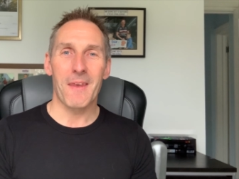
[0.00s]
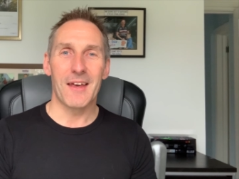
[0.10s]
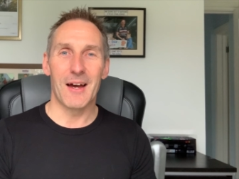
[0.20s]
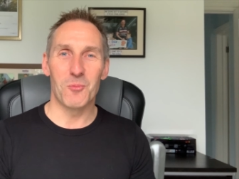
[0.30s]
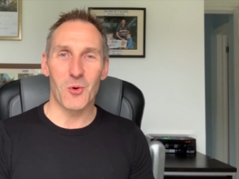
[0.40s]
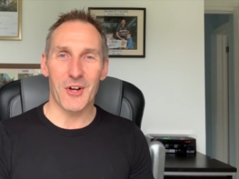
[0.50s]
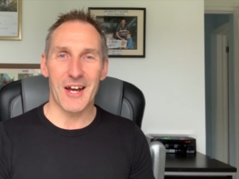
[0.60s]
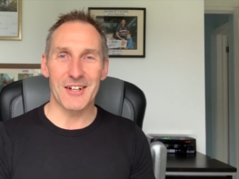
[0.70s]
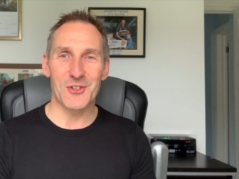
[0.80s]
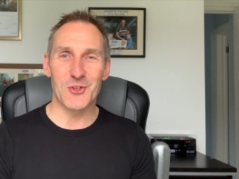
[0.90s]
And what I
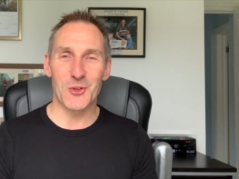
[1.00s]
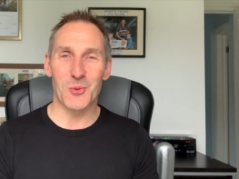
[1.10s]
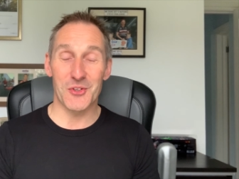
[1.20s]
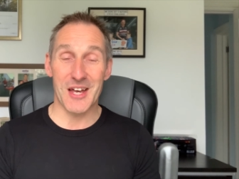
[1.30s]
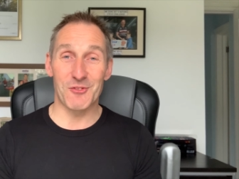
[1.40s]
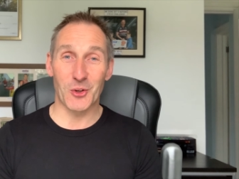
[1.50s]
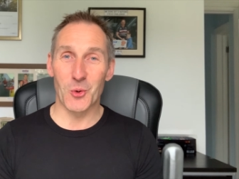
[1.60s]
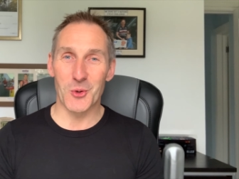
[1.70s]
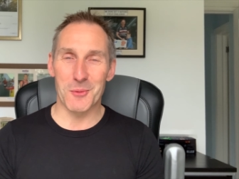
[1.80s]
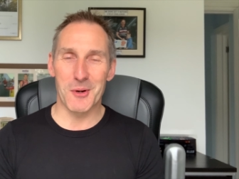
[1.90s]
had to do was, that
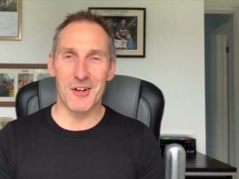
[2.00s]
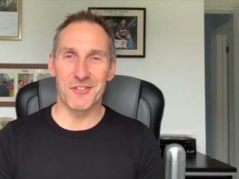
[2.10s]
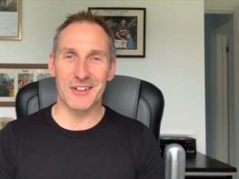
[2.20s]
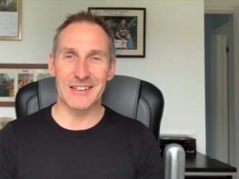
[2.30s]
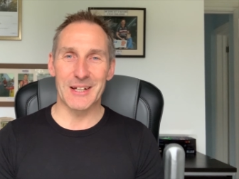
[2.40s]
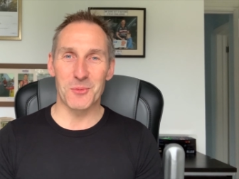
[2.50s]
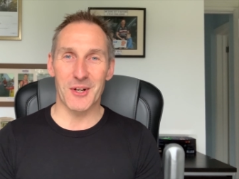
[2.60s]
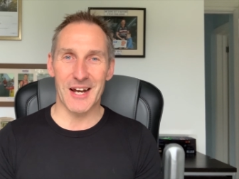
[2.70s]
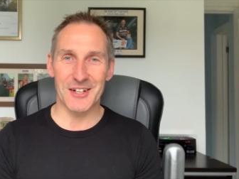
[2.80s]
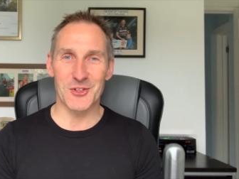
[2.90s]
recorded perfectly.
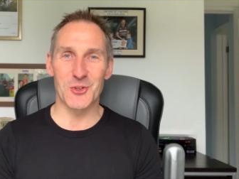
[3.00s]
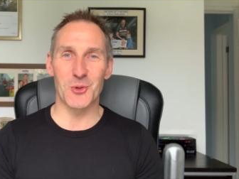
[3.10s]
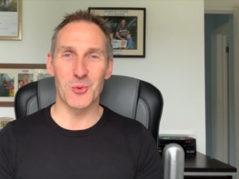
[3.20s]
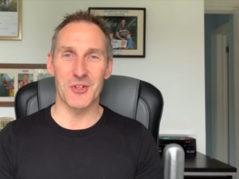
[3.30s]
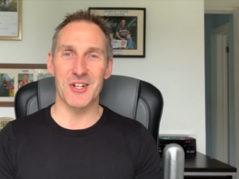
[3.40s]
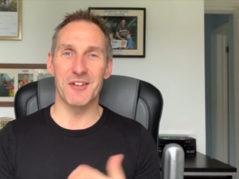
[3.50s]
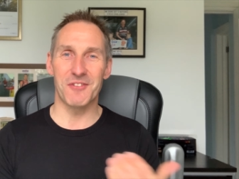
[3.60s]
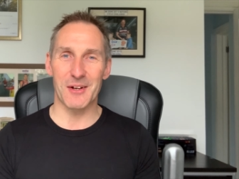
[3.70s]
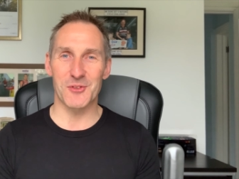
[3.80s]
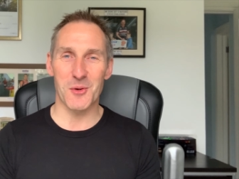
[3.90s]
What I had to do was I
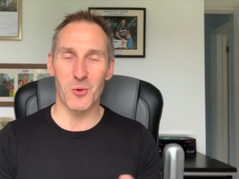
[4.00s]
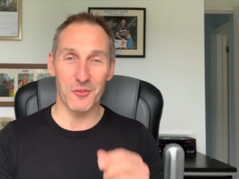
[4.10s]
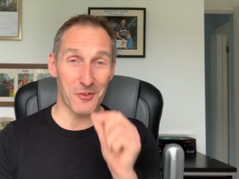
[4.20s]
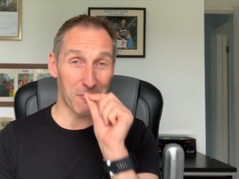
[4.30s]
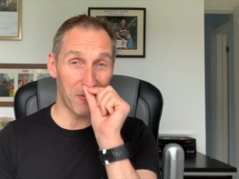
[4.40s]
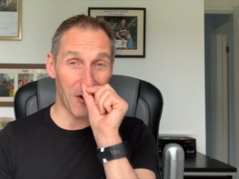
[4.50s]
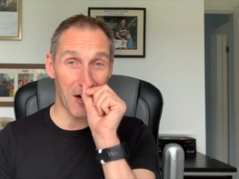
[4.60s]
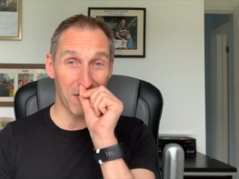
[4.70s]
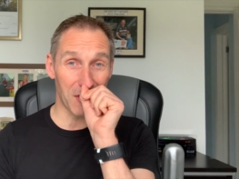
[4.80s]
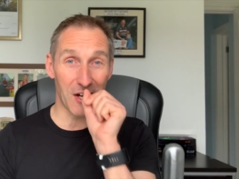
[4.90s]
found someone from
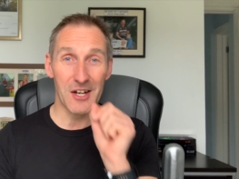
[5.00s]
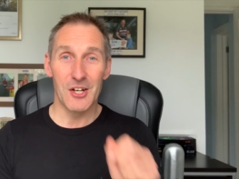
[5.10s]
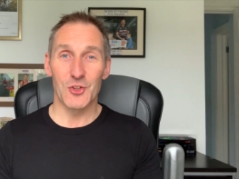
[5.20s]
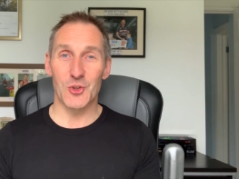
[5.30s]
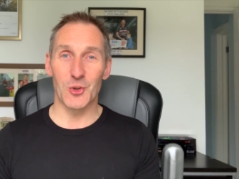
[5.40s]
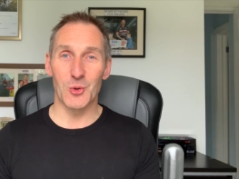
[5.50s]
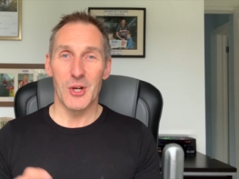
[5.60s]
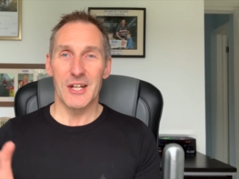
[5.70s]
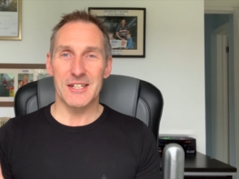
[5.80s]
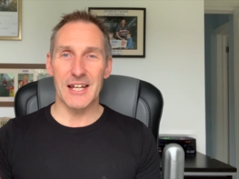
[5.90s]
Fiverr to take